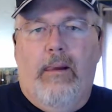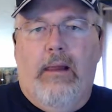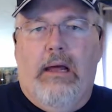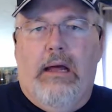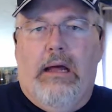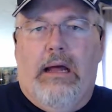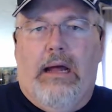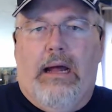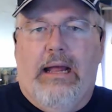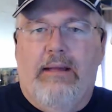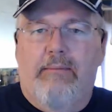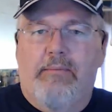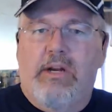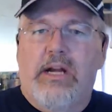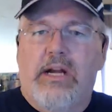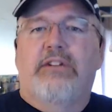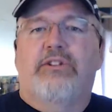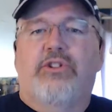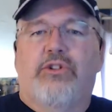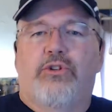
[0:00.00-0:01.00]
I am
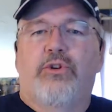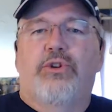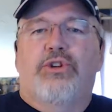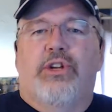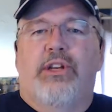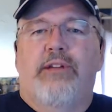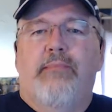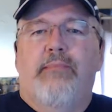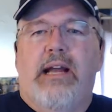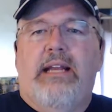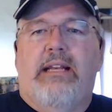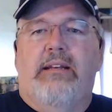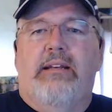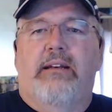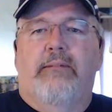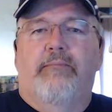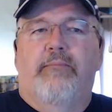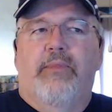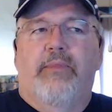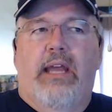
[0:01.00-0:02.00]
constitutionally minded,
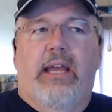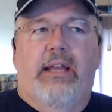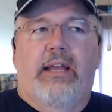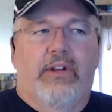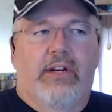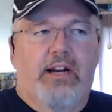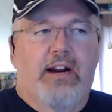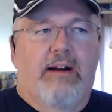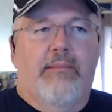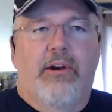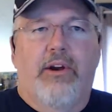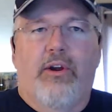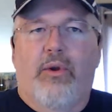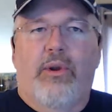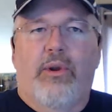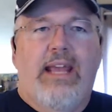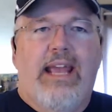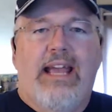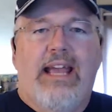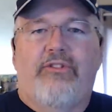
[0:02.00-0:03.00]
and the government
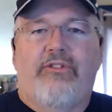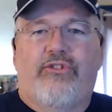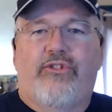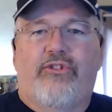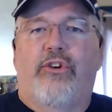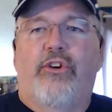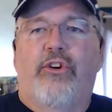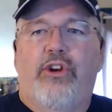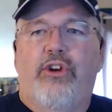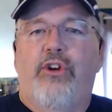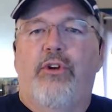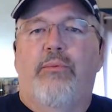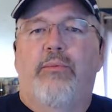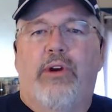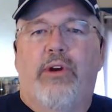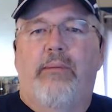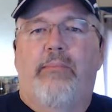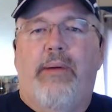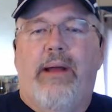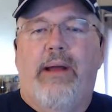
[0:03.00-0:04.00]
only has certain
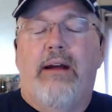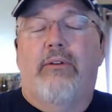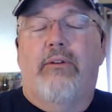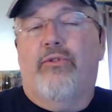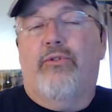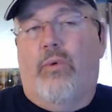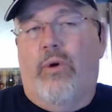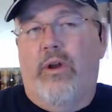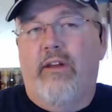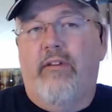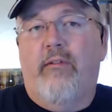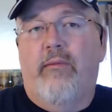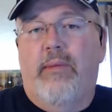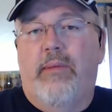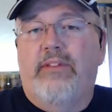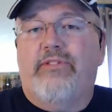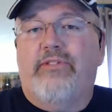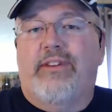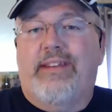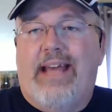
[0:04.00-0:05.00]
enumerated powers. One of them
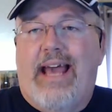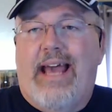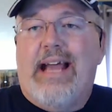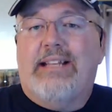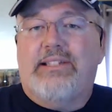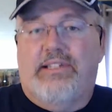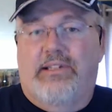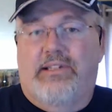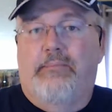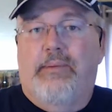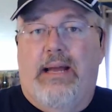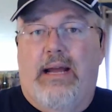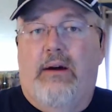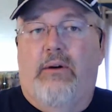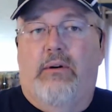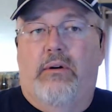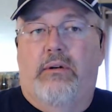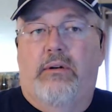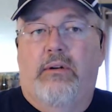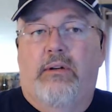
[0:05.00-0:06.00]
is a taxing power,
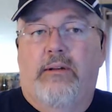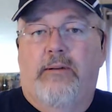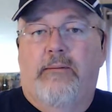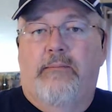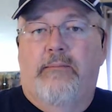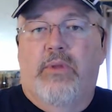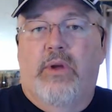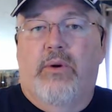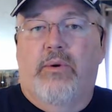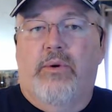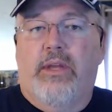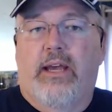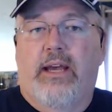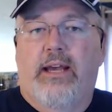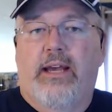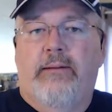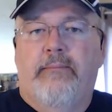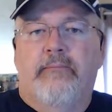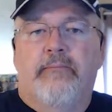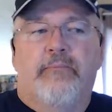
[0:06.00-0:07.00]

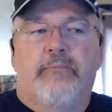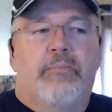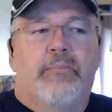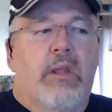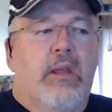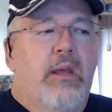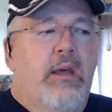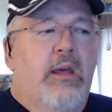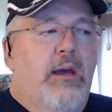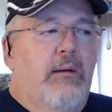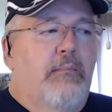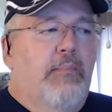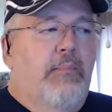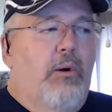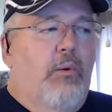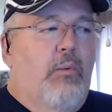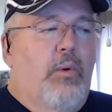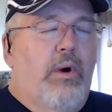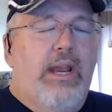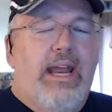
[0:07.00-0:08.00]
okay?
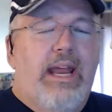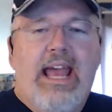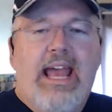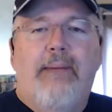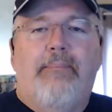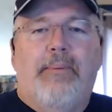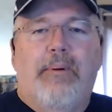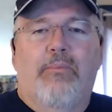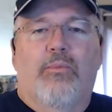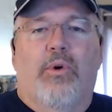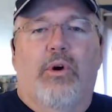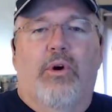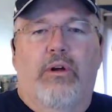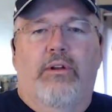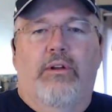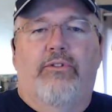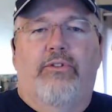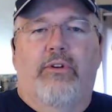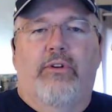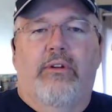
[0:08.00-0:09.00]
But what happened
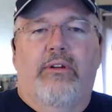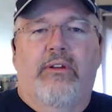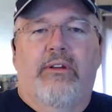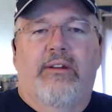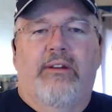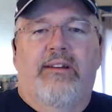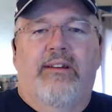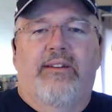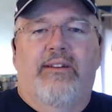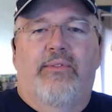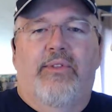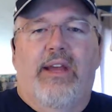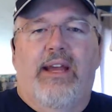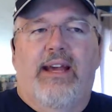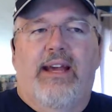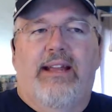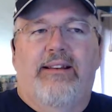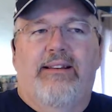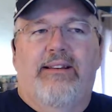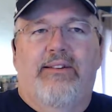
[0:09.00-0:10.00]
was
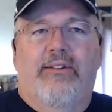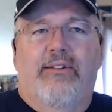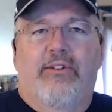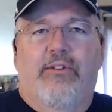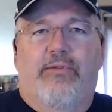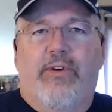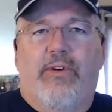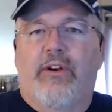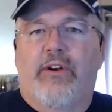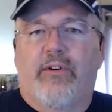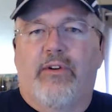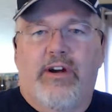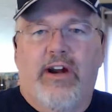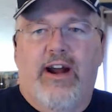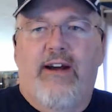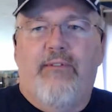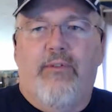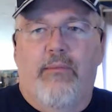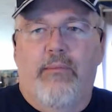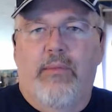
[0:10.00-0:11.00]
that the federal
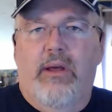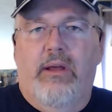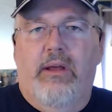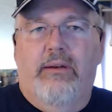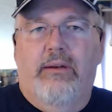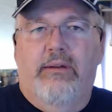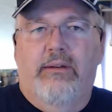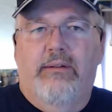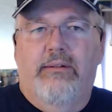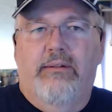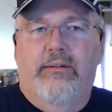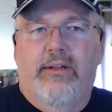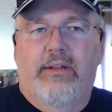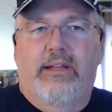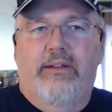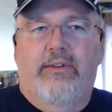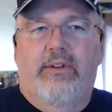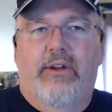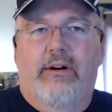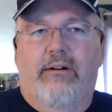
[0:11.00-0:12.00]
government,
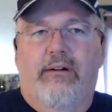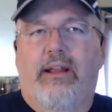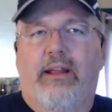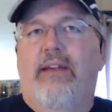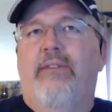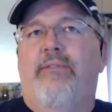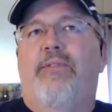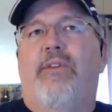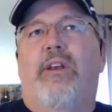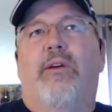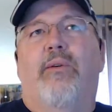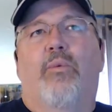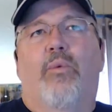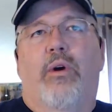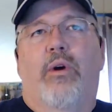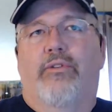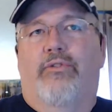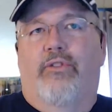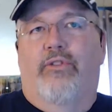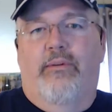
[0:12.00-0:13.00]
in their infinite
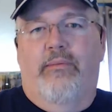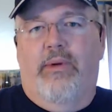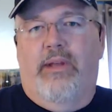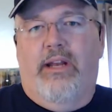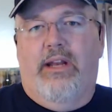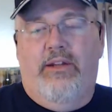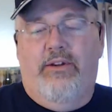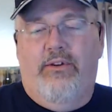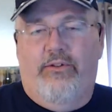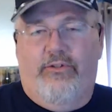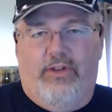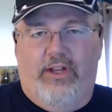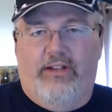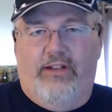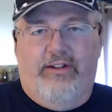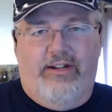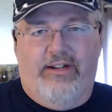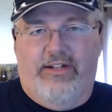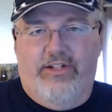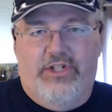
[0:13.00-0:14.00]
wisdom, and I use that
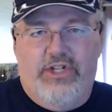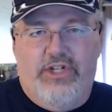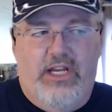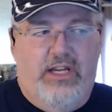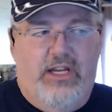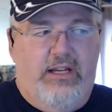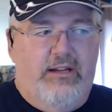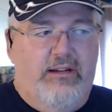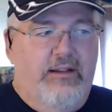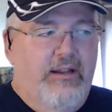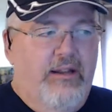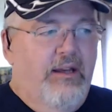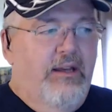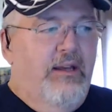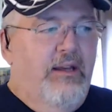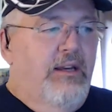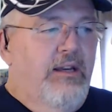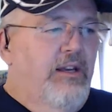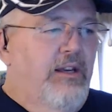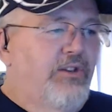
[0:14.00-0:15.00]
tongue-in-cheek,
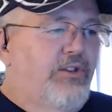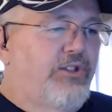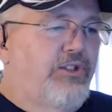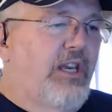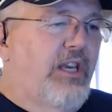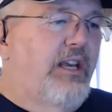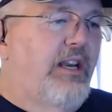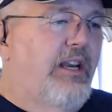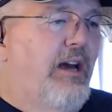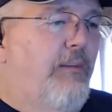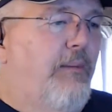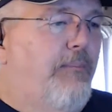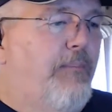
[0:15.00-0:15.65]
set up,